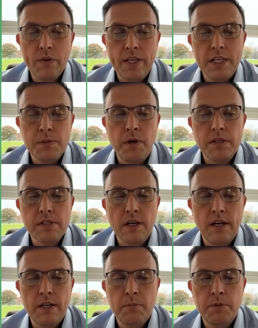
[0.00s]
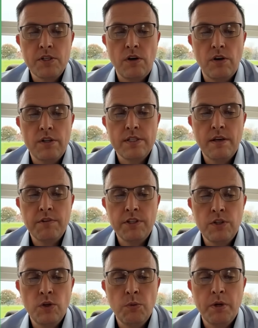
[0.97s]
I think his price has gone a little bit short at
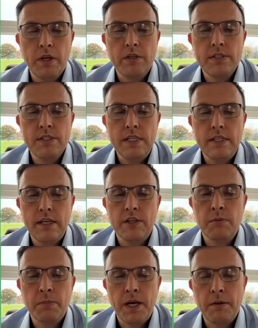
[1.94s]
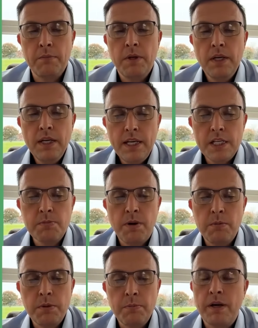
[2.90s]
7-2, but I could see Peter Man is
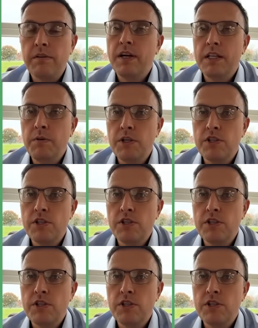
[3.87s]
probably better value